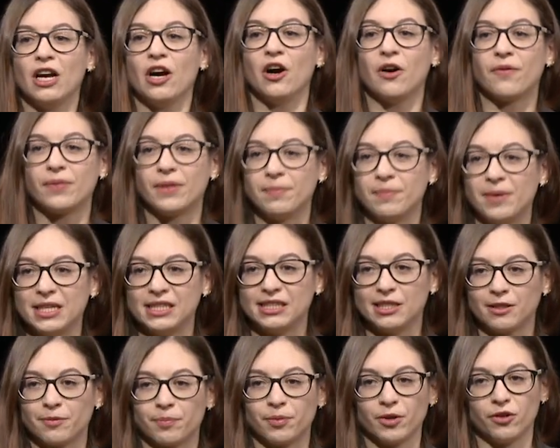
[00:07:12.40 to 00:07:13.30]
of the
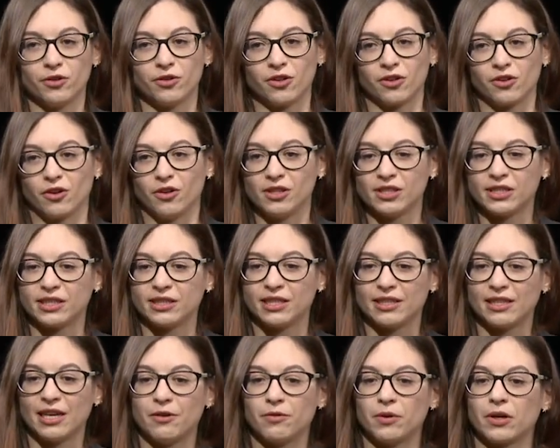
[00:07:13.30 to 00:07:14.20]
basic protocols
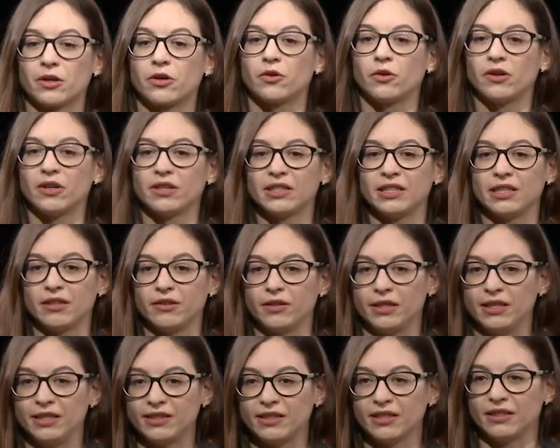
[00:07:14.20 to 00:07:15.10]
that our current
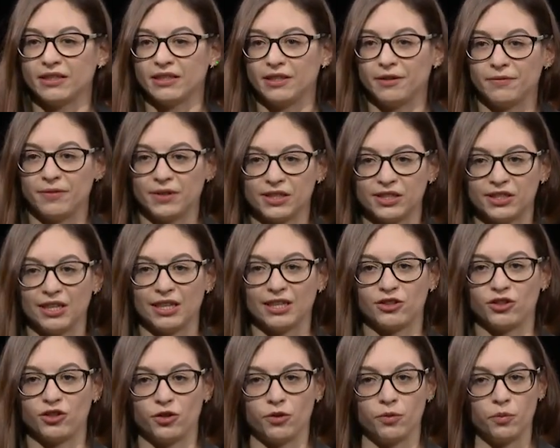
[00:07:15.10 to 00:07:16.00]
internet
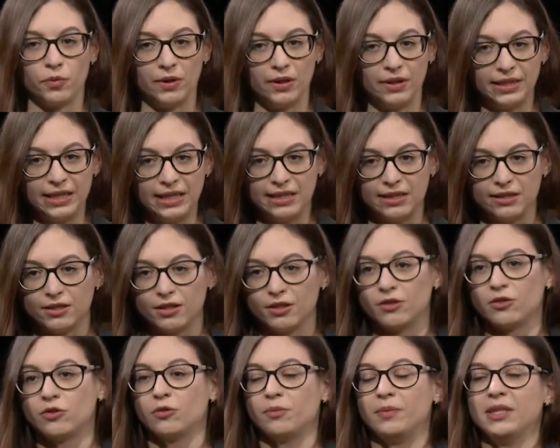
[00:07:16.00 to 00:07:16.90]
infrastructure will need
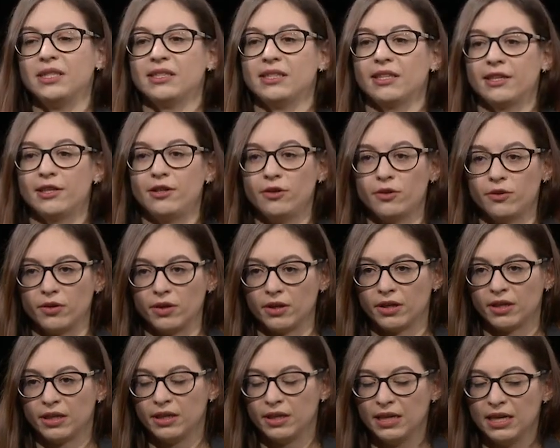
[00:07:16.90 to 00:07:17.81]
to be secure.
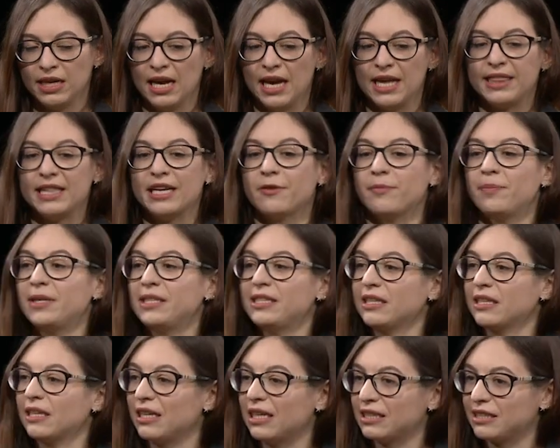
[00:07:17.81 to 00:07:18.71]
And they're
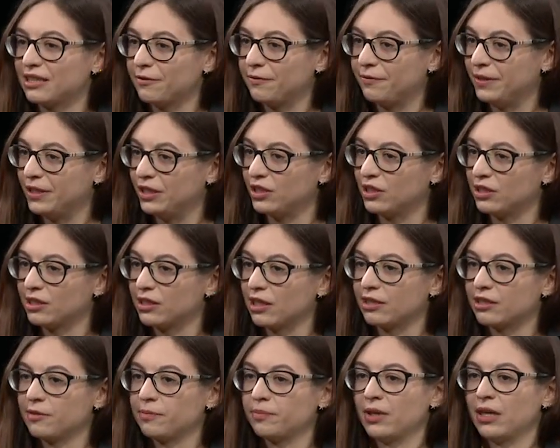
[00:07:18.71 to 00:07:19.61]
basically as efficient
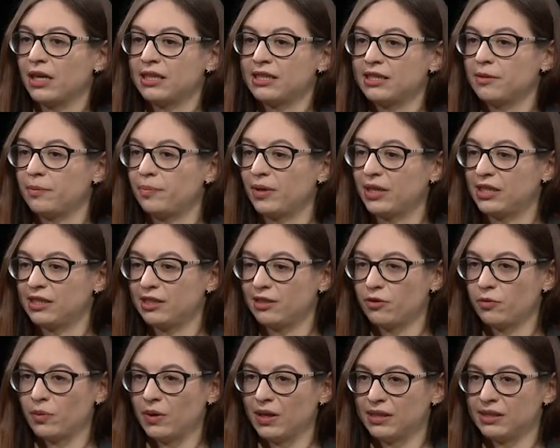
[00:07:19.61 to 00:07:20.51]
as the, as the
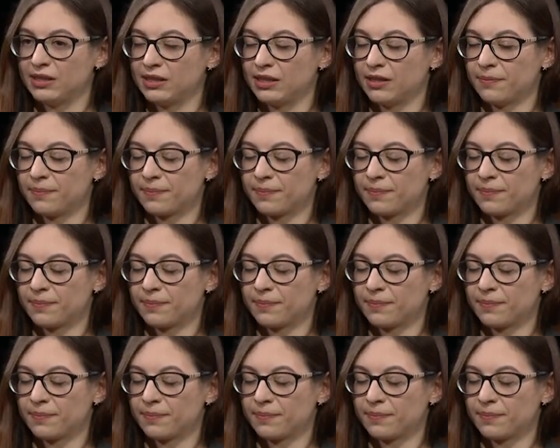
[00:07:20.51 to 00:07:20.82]
present ones.